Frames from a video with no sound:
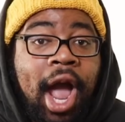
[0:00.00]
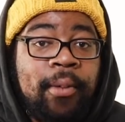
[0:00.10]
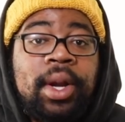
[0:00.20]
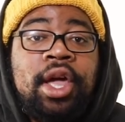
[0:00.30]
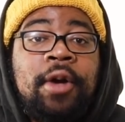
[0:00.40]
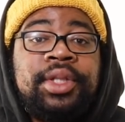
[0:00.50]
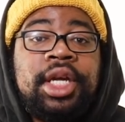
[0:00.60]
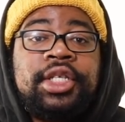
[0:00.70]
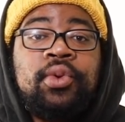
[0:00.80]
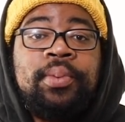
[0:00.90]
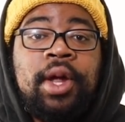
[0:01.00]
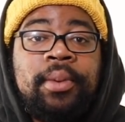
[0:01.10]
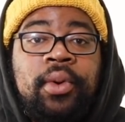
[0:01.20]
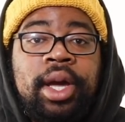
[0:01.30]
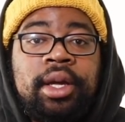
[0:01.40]
I really hope she gets swooped
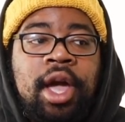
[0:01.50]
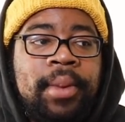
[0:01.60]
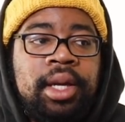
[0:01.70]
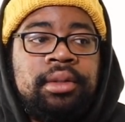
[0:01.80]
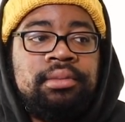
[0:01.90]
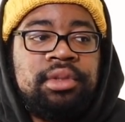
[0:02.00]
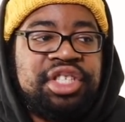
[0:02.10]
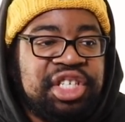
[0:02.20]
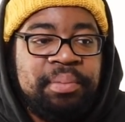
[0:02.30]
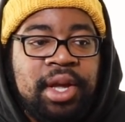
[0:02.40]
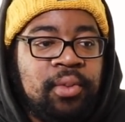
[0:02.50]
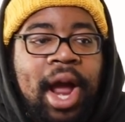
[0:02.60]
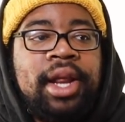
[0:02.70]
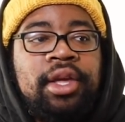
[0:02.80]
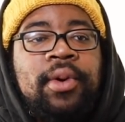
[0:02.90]
up quick. I mean, she's been
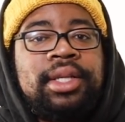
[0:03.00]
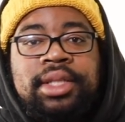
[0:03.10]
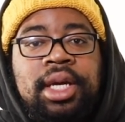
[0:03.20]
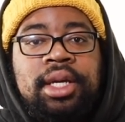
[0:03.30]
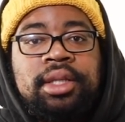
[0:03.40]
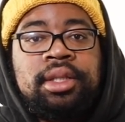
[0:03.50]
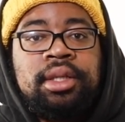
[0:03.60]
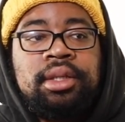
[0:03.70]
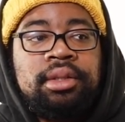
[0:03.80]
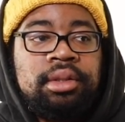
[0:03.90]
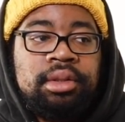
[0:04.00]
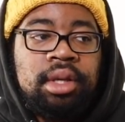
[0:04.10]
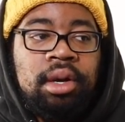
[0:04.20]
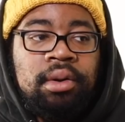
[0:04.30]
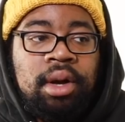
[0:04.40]
writing USDs,
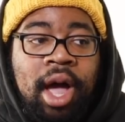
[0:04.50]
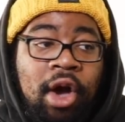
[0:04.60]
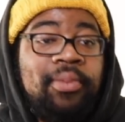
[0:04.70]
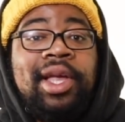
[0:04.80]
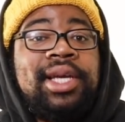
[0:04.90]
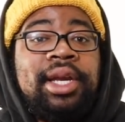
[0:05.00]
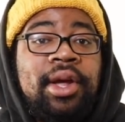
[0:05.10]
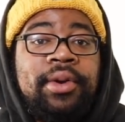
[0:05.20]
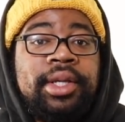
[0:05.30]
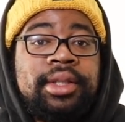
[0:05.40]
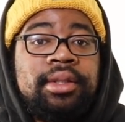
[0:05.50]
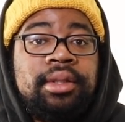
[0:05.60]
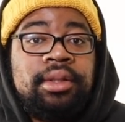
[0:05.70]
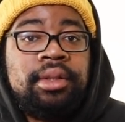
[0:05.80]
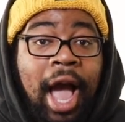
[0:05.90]
so I hope they take notice.
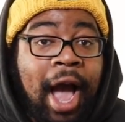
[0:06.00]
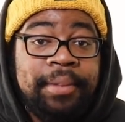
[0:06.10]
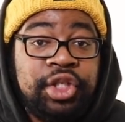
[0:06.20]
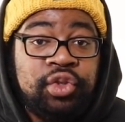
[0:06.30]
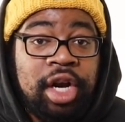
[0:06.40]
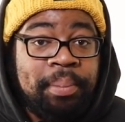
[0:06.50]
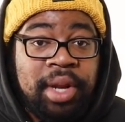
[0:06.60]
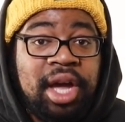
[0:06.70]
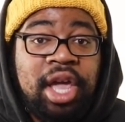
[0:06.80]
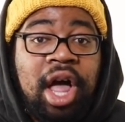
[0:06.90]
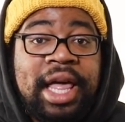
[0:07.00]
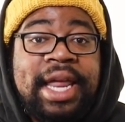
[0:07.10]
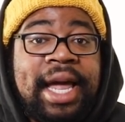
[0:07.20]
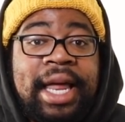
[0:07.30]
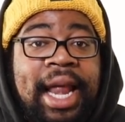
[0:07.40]
I'm just trying to plug y'all
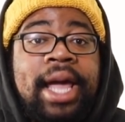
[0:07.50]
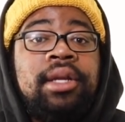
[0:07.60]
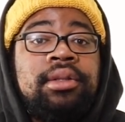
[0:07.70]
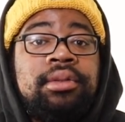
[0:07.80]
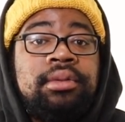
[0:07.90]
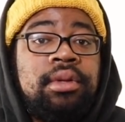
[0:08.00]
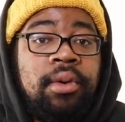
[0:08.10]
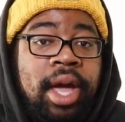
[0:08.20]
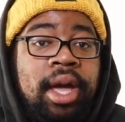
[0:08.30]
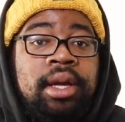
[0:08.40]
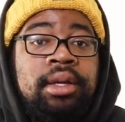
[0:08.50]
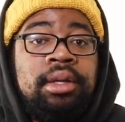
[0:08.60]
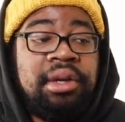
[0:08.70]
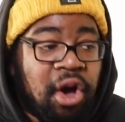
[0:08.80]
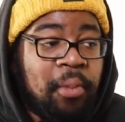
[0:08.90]
in like a light, okay?
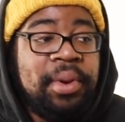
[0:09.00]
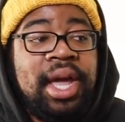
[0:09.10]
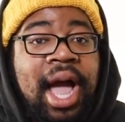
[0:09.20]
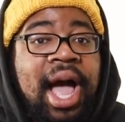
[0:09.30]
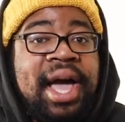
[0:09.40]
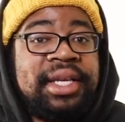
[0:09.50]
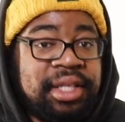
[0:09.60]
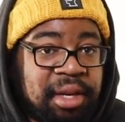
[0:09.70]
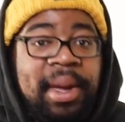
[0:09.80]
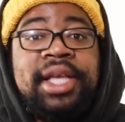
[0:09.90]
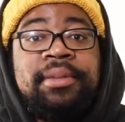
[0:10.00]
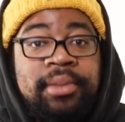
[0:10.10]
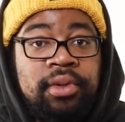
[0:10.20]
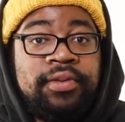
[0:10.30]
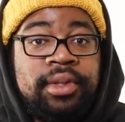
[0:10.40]
Open your eyes and make some
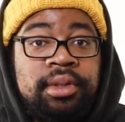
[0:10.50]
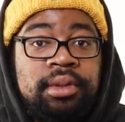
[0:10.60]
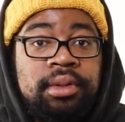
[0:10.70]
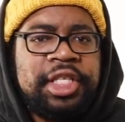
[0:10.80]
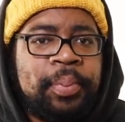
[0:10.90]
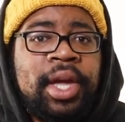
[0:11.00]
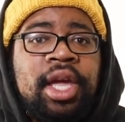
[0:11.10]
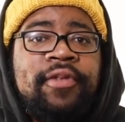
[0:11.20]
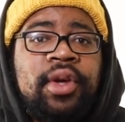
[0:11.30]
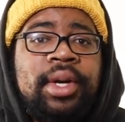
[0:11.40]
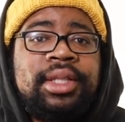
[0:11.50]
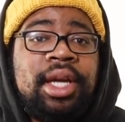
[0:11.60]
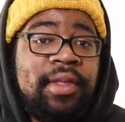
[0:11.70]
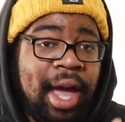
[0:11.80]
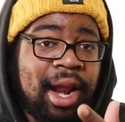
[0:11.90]
moves. Speaking of
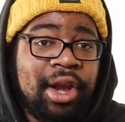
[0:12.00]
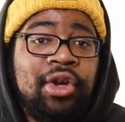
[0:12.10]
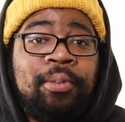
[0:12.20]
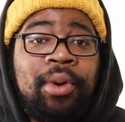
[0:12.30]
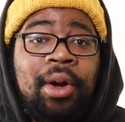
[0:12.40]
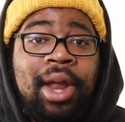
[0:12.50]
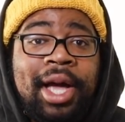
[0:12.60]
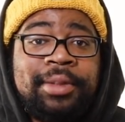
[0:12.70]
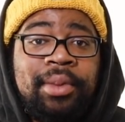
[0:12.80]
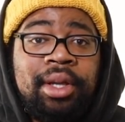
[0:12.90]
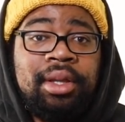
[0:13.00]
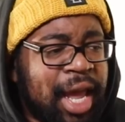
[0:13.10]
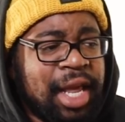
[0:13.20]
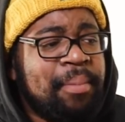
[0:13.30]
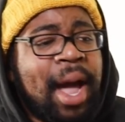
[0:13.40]
USD, they got a new pro last month,
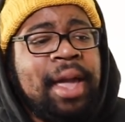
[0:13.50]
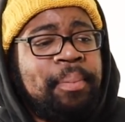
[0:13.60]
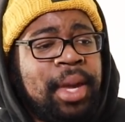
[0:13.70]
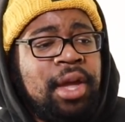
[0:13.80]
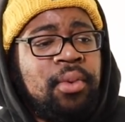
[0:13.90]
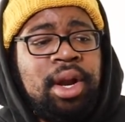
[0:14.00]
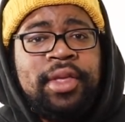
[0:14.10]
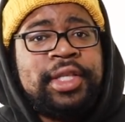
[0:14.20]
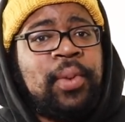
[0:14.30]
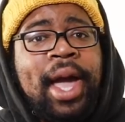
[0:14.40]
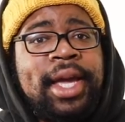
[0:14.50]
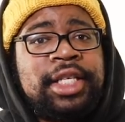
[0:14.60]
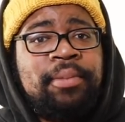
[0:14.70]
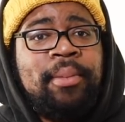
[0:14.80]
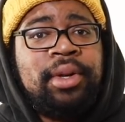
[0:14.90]
and he might be one of the
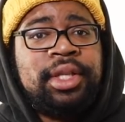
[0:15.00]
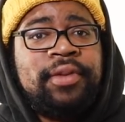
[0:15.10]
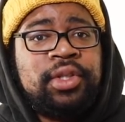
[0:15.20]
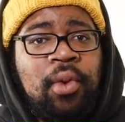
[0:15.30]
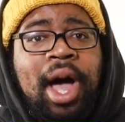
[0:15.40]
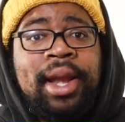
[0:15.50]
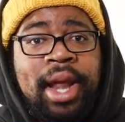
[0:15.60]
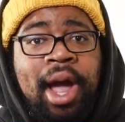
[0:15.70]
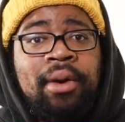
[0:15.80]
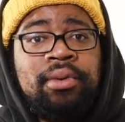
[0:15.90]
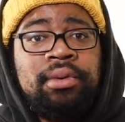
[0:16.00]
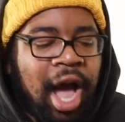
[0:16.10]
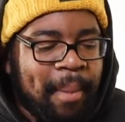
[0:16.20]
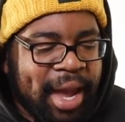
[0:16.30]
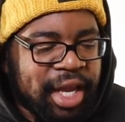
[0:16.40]
swaggiest members of the squad now.
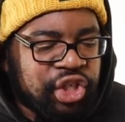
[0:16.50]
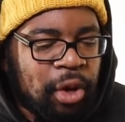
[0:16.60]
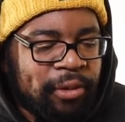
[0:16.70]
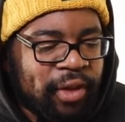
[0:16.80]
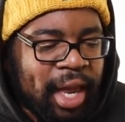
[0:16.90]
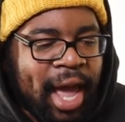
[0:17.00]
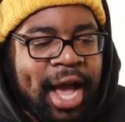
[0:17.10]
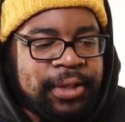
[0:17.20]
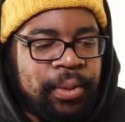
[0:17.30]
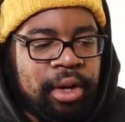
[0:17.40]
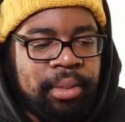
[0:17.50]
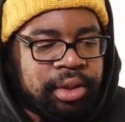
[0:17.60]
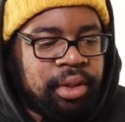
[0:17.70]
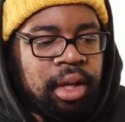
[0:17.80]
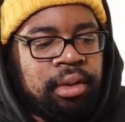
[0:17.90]
I might get in trouble for that last one,
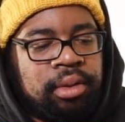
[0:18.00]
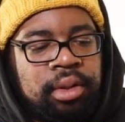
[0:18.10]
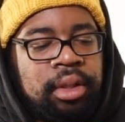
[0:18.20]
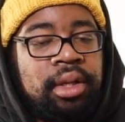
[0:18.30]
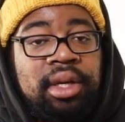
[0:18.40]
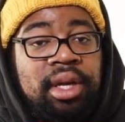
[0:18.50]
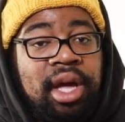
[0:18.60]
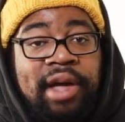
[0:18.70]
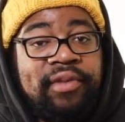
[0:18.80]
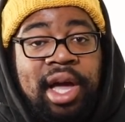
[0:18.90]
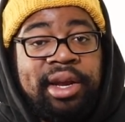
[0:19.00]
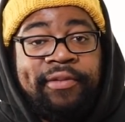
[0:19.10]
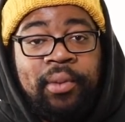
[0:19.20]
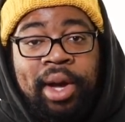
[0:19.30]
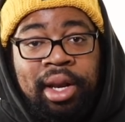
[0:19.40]
but you know, I've gotten
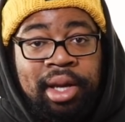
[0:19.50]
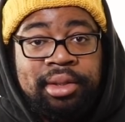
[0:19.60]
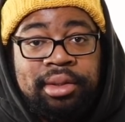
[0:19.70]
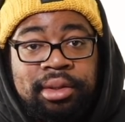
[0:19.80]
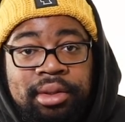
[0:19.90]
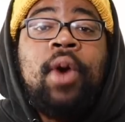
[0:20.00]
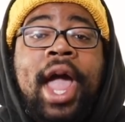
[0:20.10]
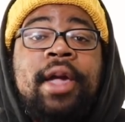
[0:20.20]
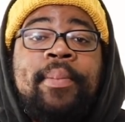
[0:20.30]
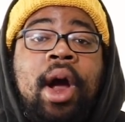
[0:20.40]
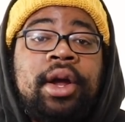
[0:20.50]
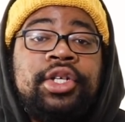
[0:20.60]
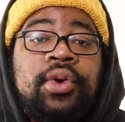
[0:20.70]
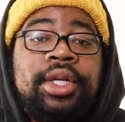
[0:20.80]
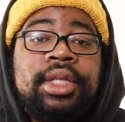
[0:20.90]
it for way less. Ryan
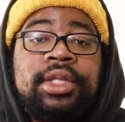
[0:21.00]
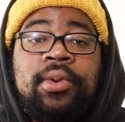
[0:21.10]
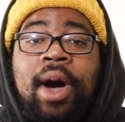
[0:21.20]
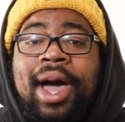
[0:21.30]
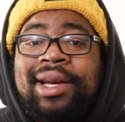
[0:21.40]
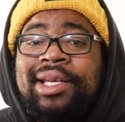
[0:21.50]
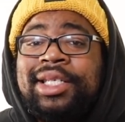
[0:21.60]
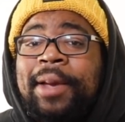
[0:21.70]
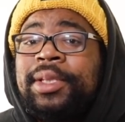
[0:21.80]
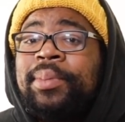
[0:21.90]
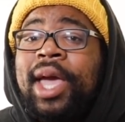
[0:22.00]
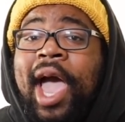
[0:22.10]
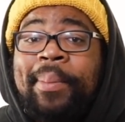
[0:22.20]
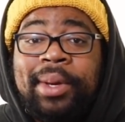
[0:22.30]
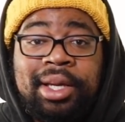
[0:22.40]
Parker joins the squad and he seems to be
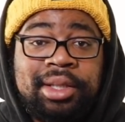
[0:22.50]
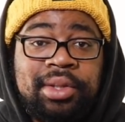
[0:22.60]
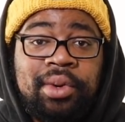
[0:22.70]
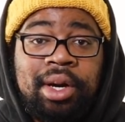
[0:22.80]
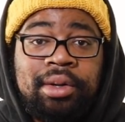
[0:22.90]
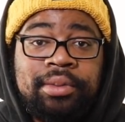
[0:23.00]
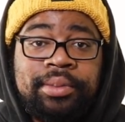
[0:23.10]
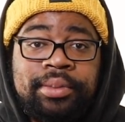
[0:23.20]
happy in his new home.